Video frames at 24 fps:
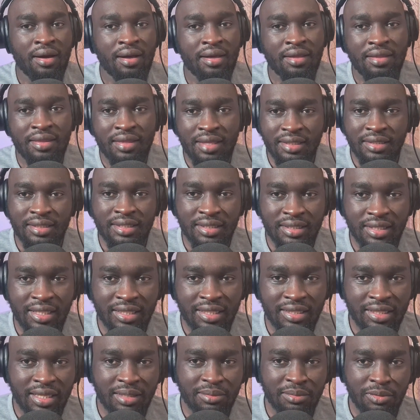This is the
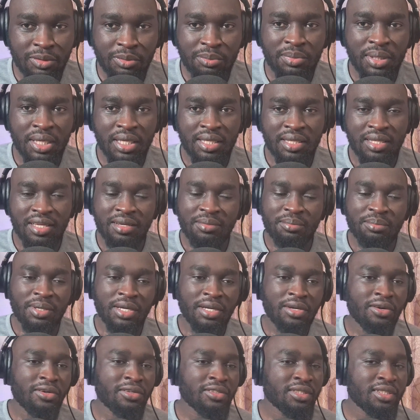time to beat them,
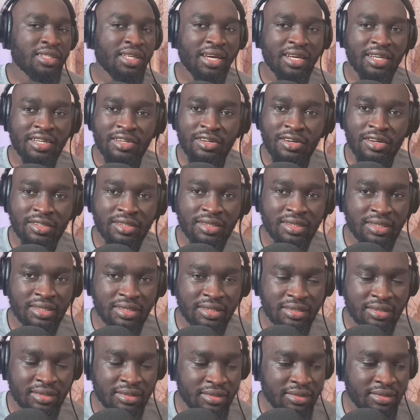because they are not
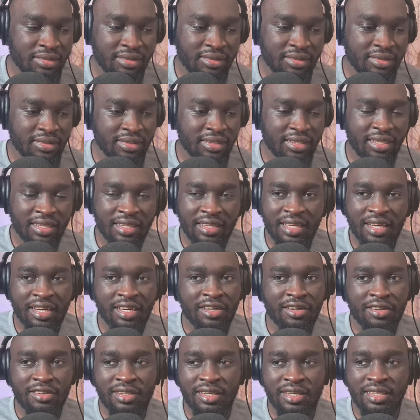
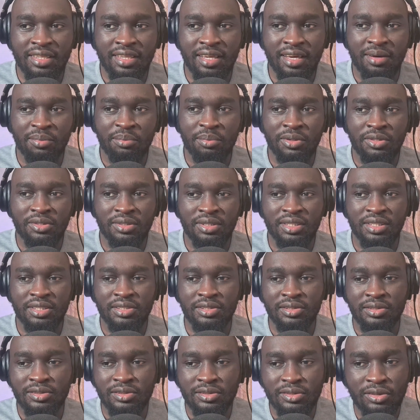at their
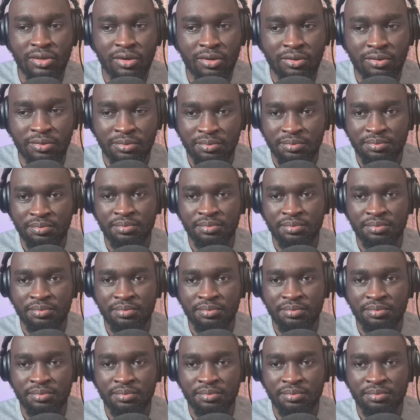position. So